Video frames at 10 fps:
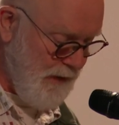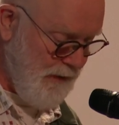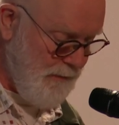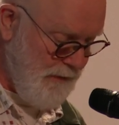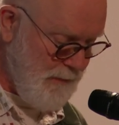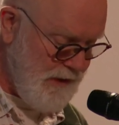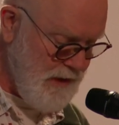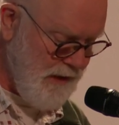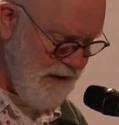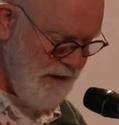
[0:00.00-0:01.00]

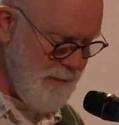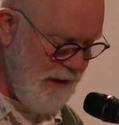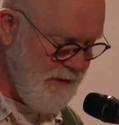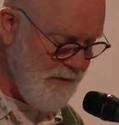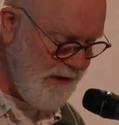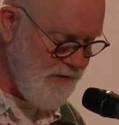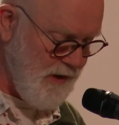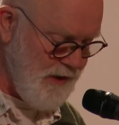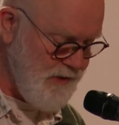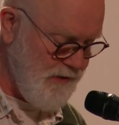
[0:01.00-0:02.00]
is being
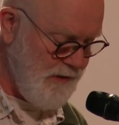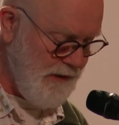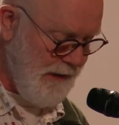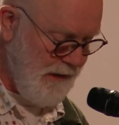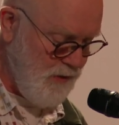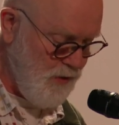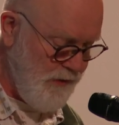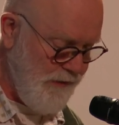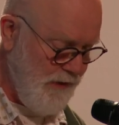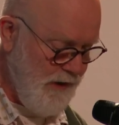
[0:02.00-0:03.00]
characterized,
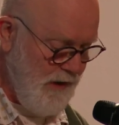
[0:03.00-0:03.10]
called